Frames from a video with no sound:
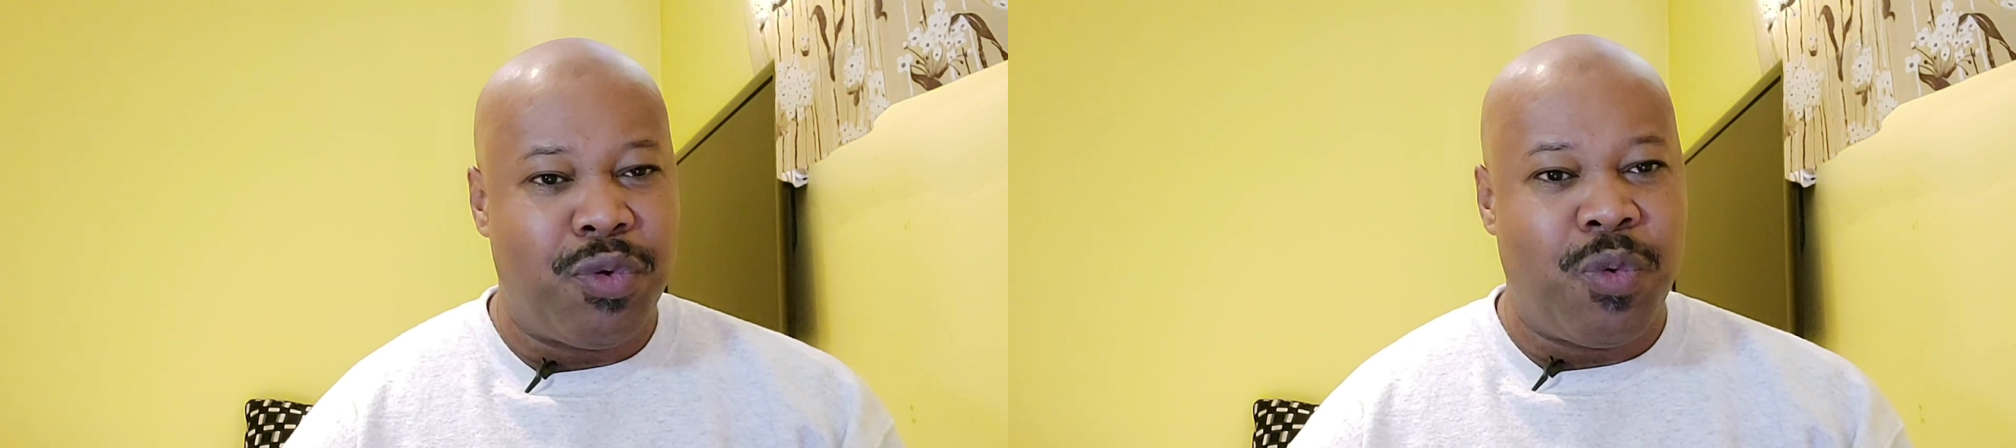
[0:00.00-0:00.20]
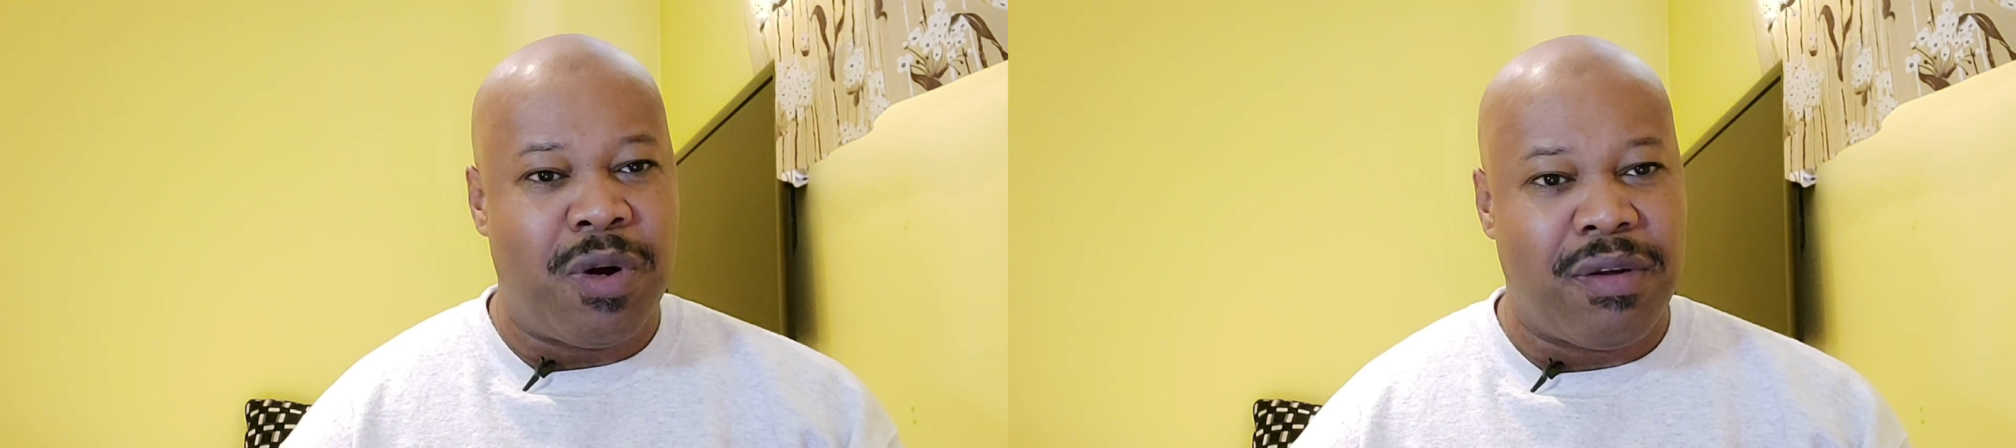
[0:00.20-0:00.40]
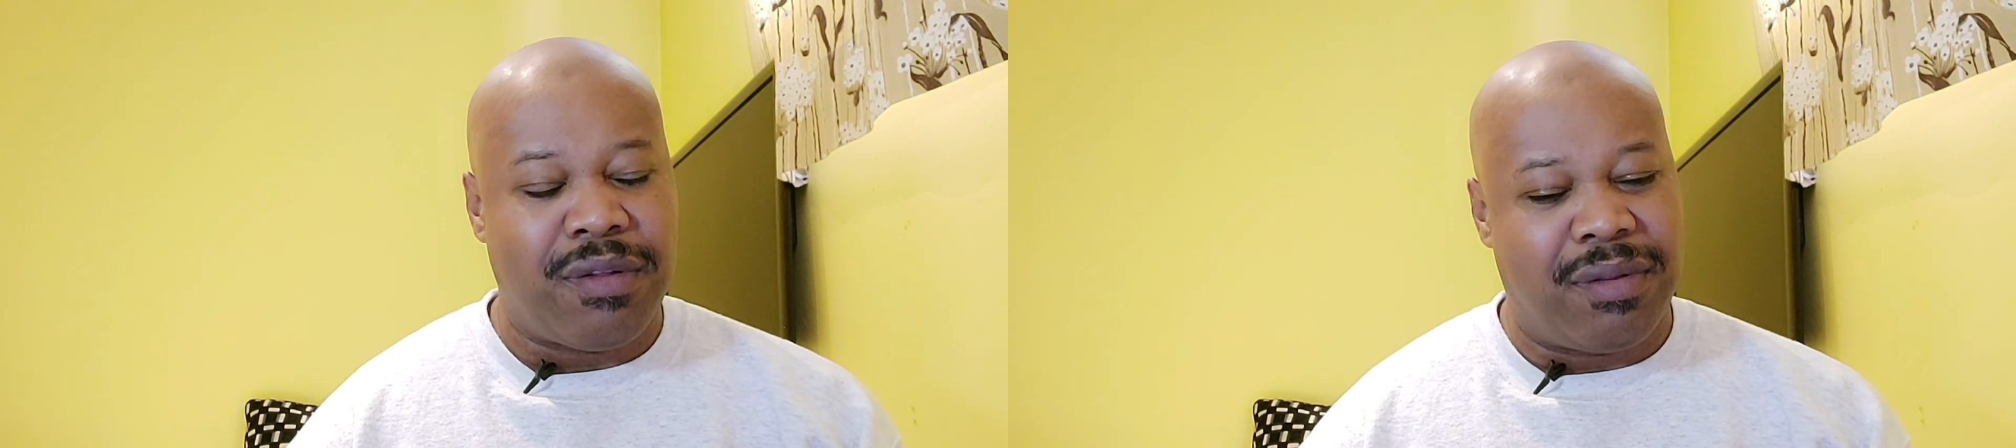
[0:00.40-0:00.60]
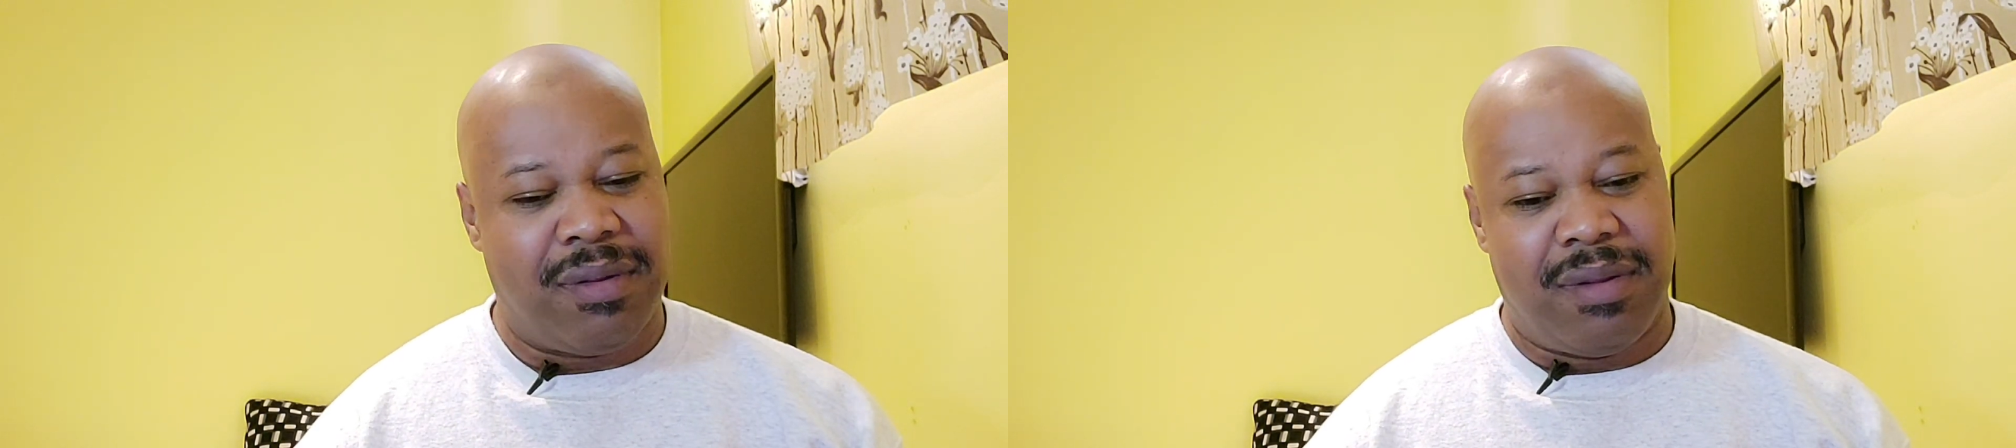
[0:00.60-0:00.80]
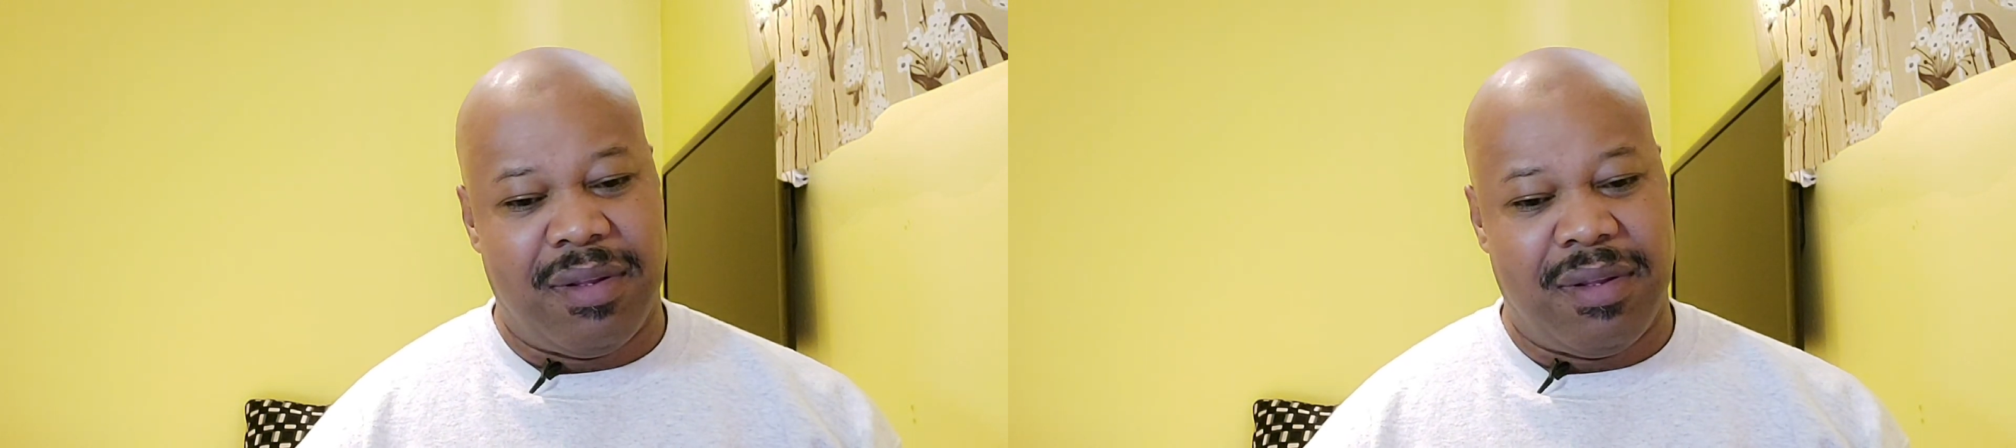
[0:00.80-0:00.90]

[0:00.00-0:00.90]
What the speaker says: worth,